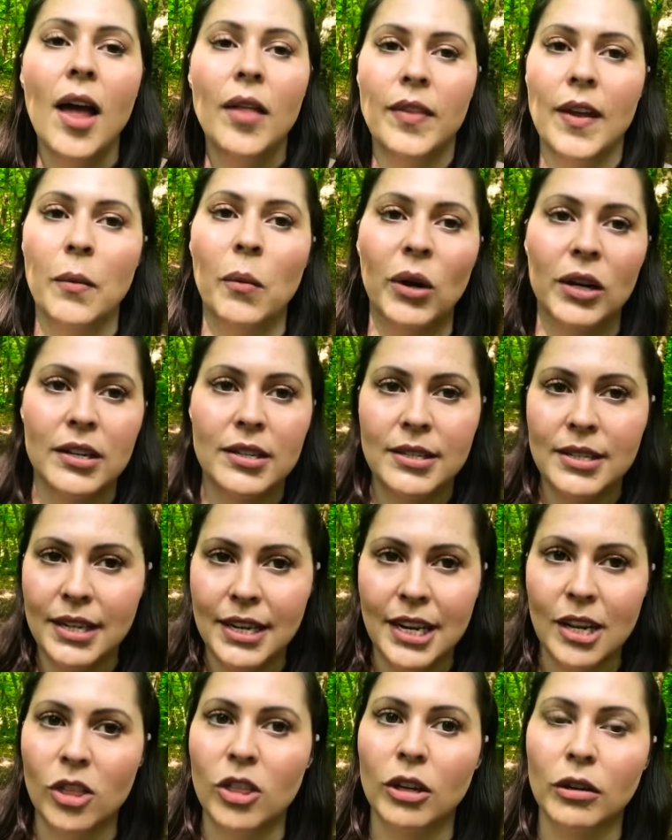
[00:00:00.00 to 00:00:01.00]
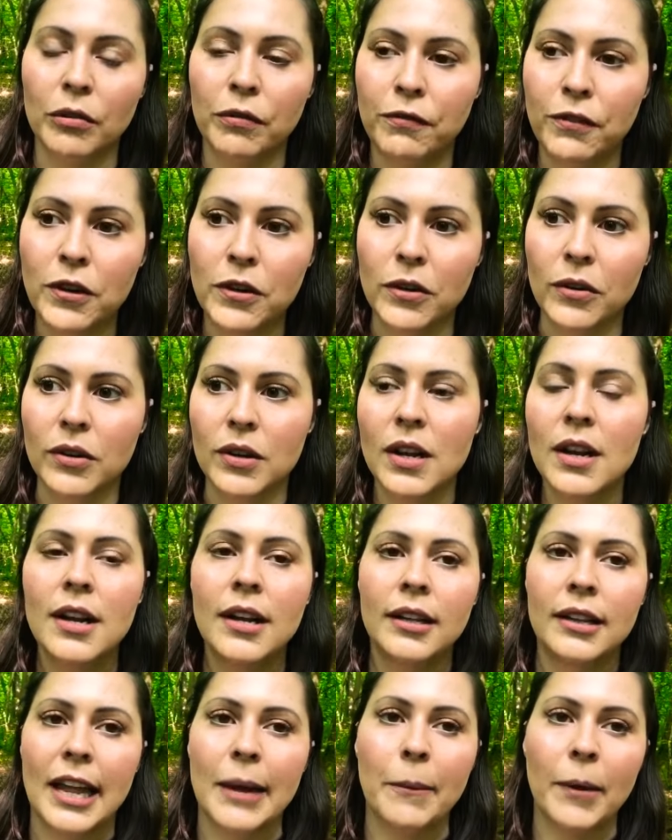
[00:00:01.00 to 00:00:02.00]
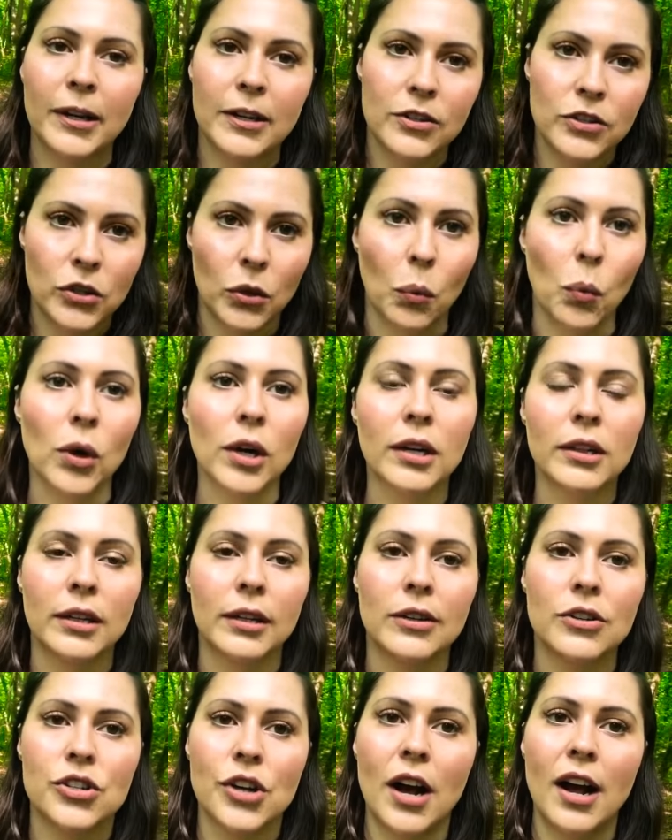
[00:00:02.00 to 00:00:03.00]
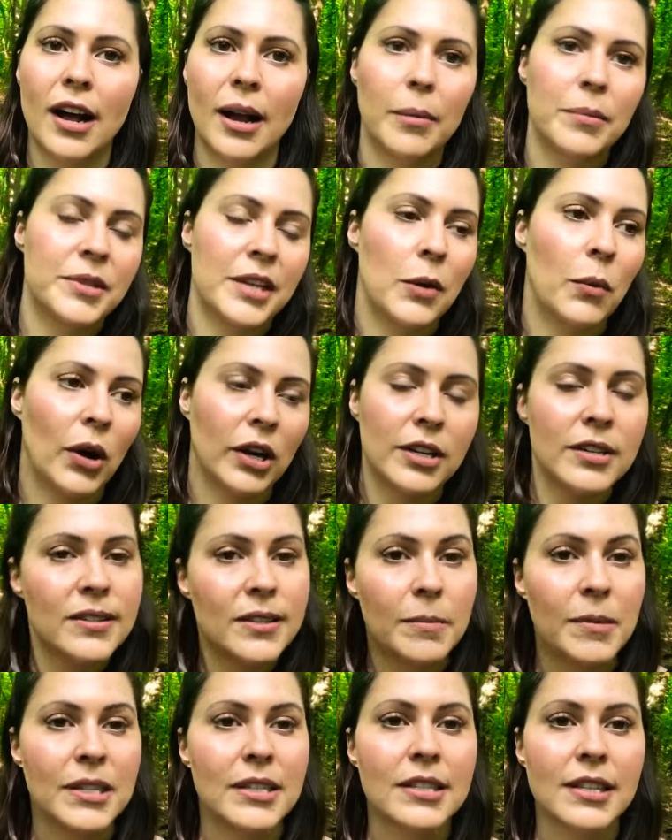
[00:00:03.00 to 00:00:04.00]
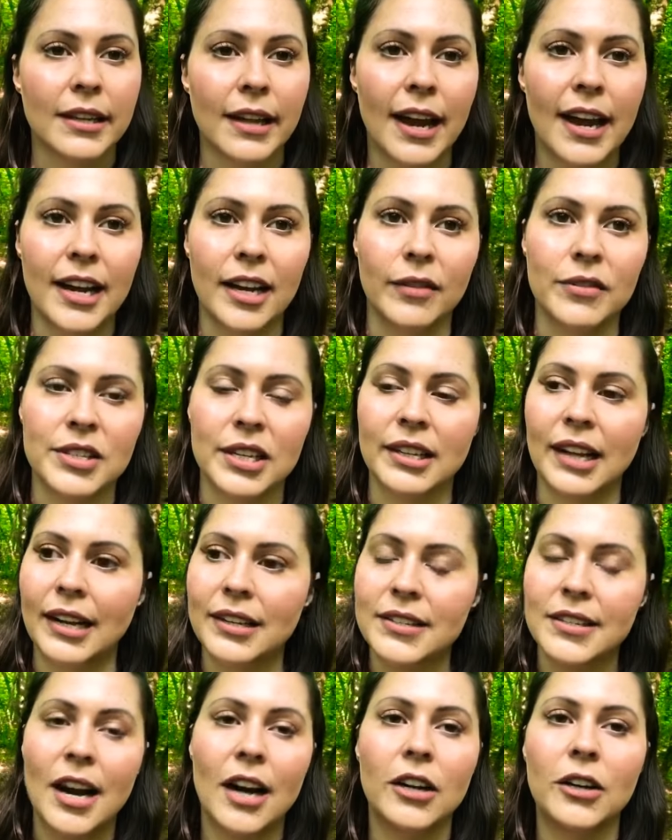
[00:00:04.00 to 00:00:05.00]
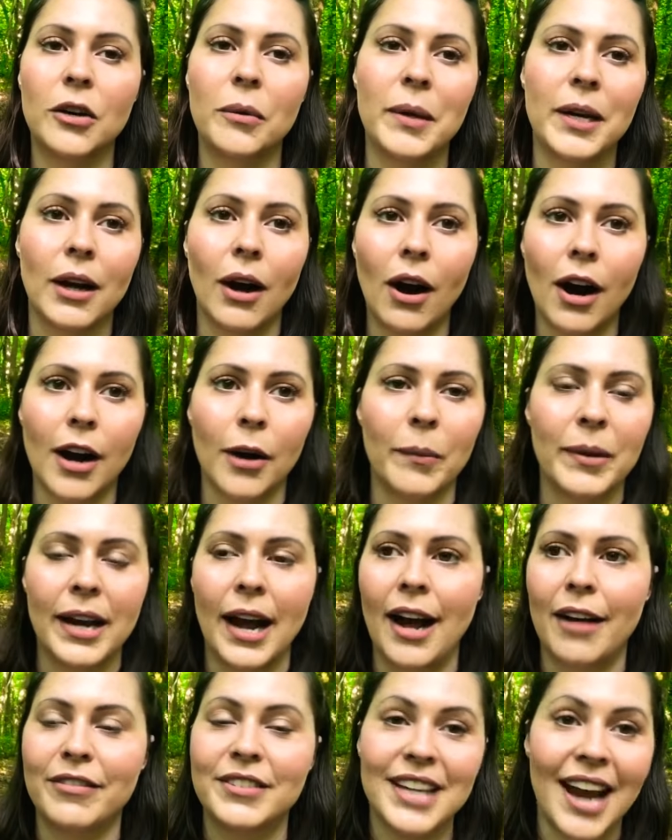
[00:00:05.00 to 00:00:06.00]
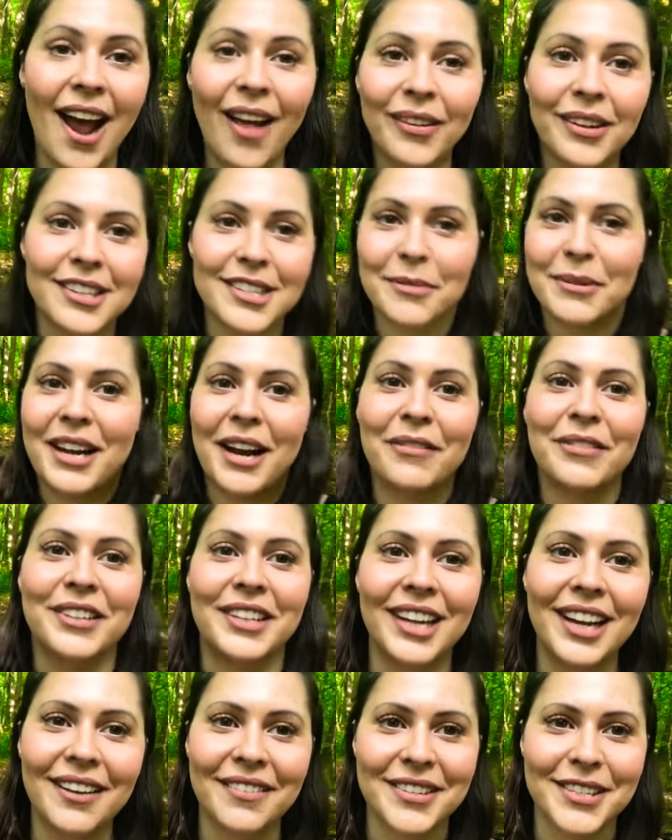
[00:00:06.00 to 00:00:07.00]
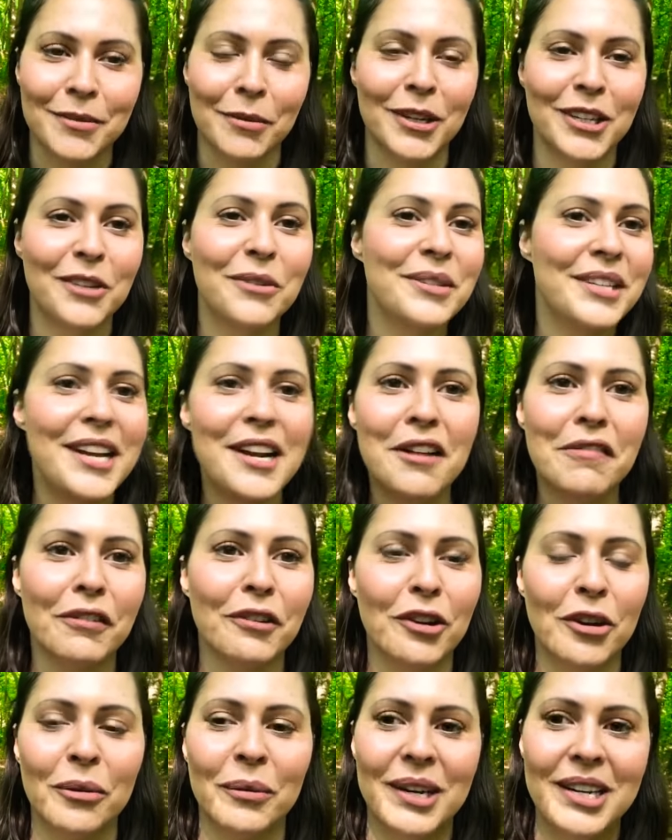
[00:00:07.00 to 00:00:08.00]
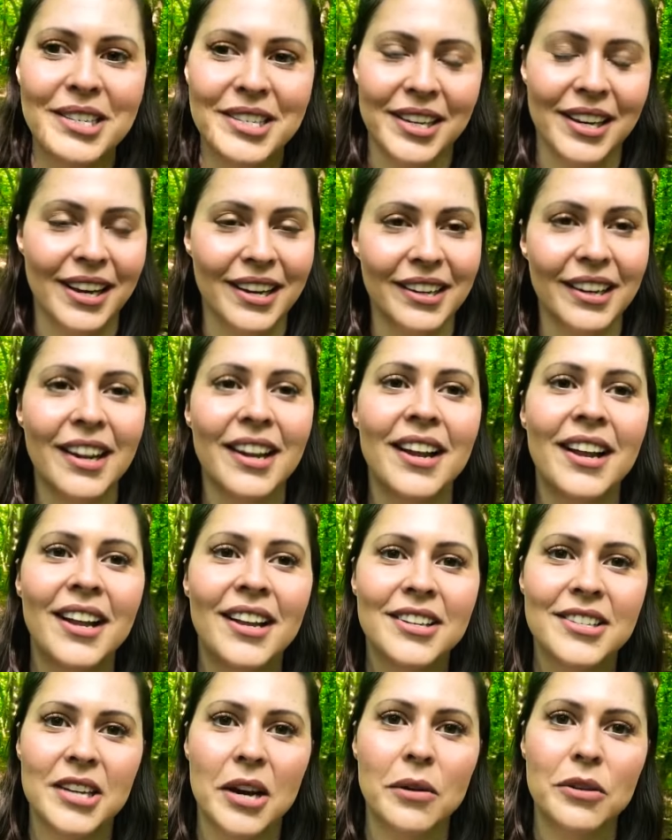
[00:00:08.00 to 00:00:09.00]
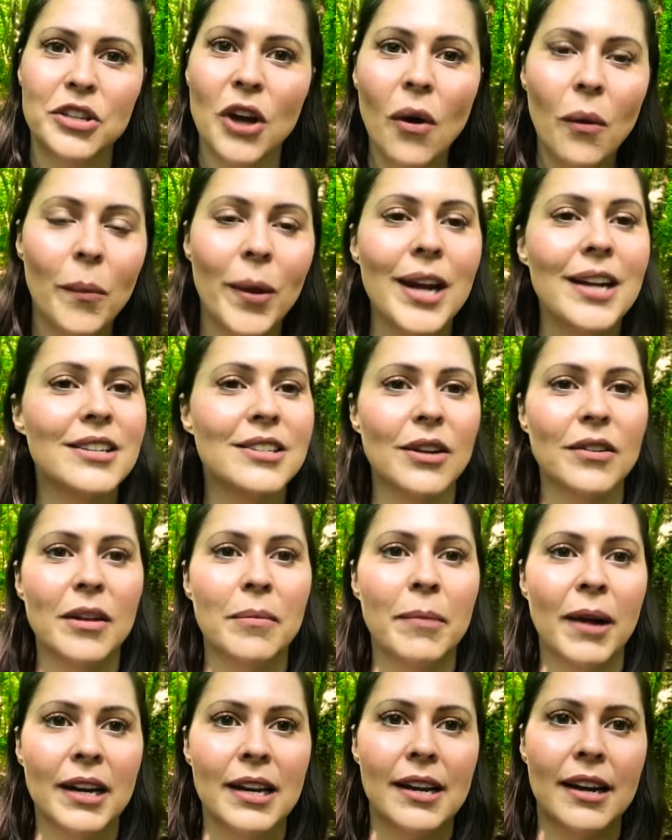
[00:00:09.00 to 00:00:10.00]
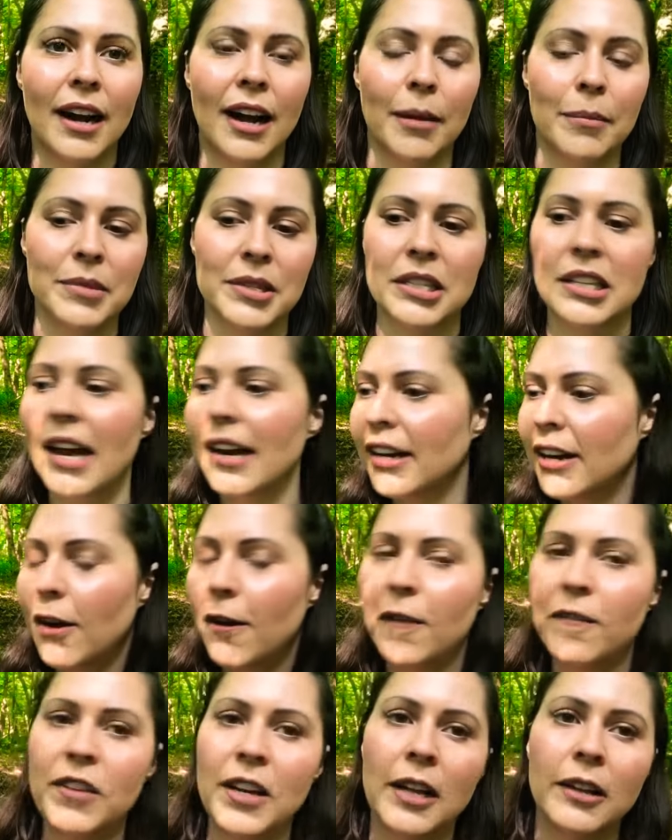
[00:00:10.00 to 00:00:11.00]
they want us to eat their food, they want us to work their jobs, they want us to be slaves, and that's not who we are. We have talents, we have gifts, we're unique for a reason. So don't wait until the money comes. Let go of the